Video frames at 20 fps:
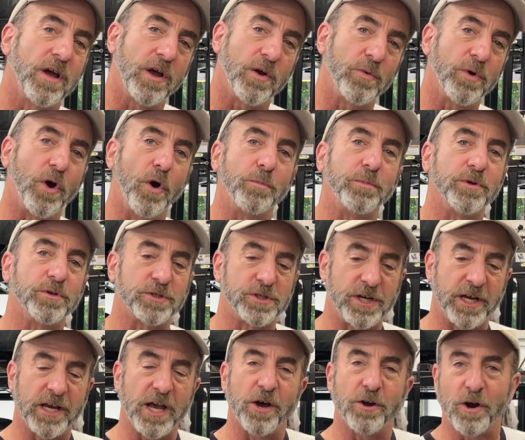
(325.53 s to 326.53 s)
we hope you'll
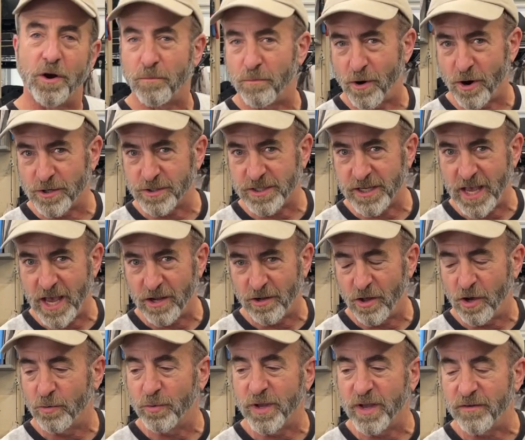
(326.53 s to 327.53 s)
check out our parts
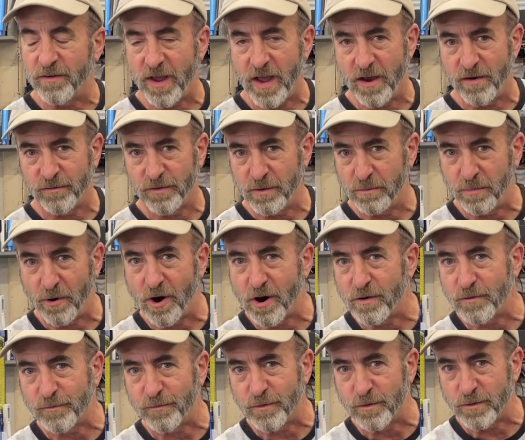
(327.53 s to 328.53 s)
catalog. We have every
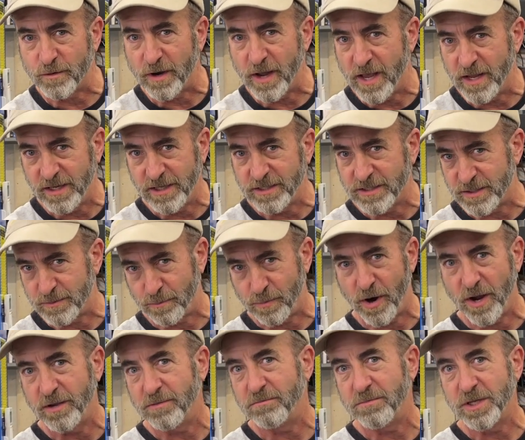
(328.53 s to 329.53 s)
part for any
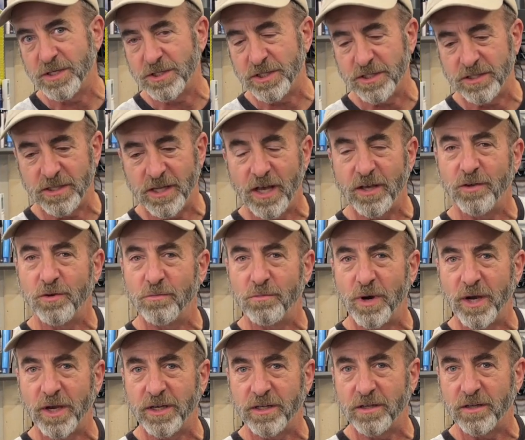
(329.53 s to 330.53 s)
Sprite midget that you
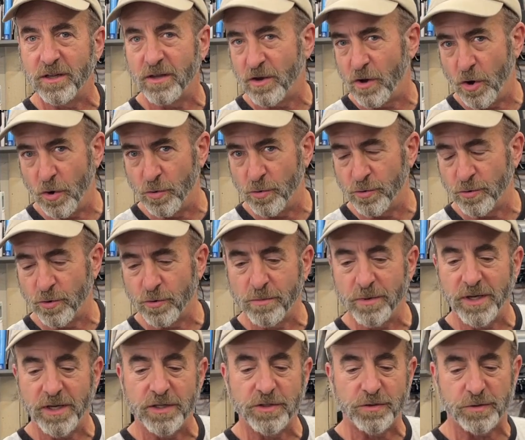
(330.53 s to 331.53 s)
might own or
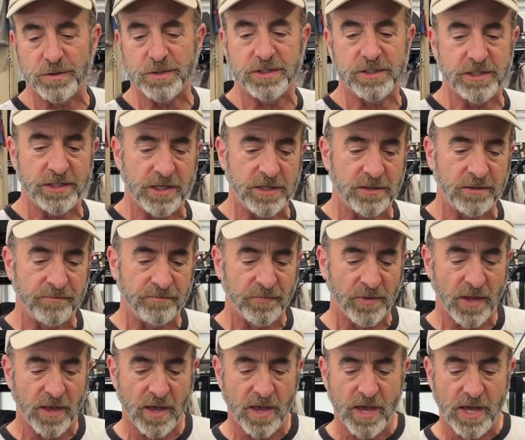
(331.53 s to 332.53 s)
be interested in,
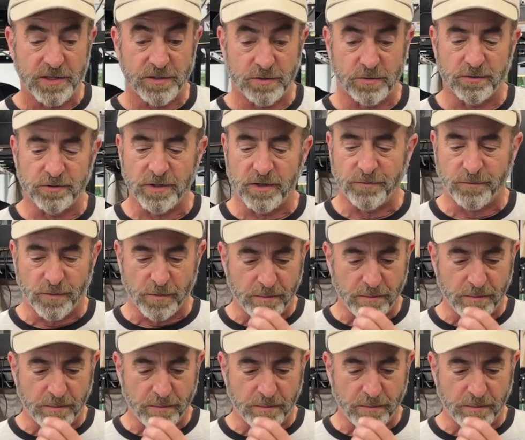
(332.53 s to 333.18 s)
certainly for